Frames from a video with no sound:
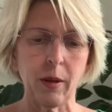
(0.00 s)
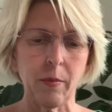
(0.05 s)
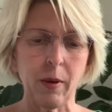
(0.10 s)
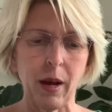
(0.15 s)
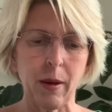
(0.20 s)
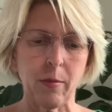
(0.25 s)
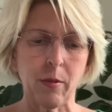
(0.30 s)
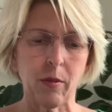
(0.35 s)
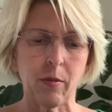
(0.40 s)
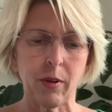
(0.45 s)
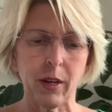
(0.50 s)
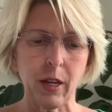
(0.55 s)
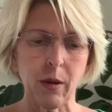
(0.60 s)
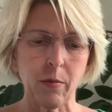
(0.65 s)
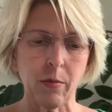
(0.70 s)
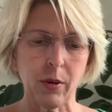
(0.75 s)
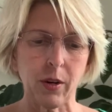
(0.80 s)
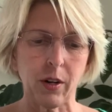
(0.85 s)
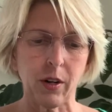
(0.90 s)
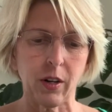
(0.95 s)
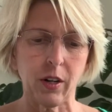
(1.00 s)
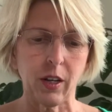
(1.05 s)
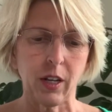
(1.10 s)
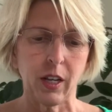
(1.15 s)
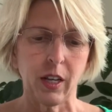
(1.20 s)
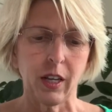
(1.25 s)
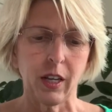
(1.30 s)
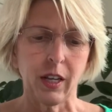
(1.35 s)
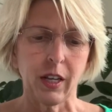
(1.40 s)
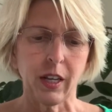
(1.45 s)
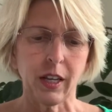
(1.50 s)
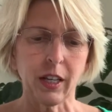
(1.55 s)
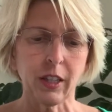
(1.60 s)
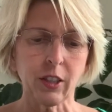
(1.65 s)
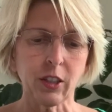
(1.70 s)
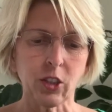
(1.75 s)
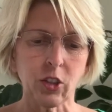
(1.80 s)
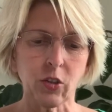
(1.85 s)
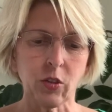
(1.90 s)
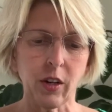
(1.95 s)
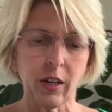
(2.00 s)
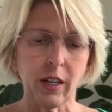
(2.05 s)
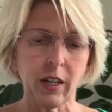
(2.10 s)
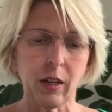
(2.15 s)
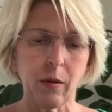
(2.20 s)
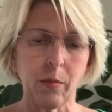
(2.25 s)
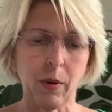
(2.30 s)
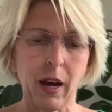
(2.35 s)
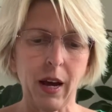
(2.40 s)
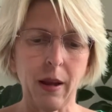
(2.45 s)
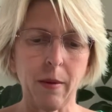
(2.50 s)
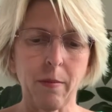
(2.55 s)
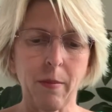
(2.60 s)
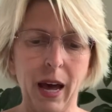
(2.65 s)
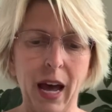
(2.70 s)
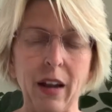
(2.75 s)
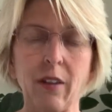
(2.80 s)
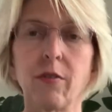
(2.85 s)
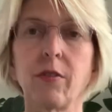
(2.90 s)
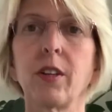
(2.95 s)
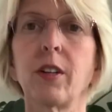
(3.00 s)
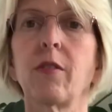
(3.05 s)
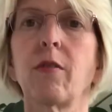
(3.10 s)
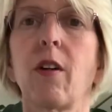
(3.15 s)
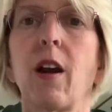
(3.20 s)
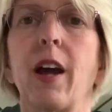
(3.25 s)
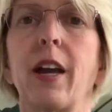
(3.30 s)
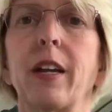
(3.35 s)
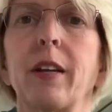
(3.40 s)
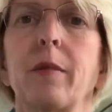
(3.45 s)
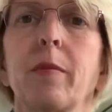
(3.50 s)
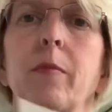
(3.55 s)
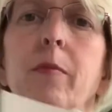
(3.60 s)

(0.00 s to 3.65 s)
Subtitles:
by Maria Bird, illustrated by Matvin Wright.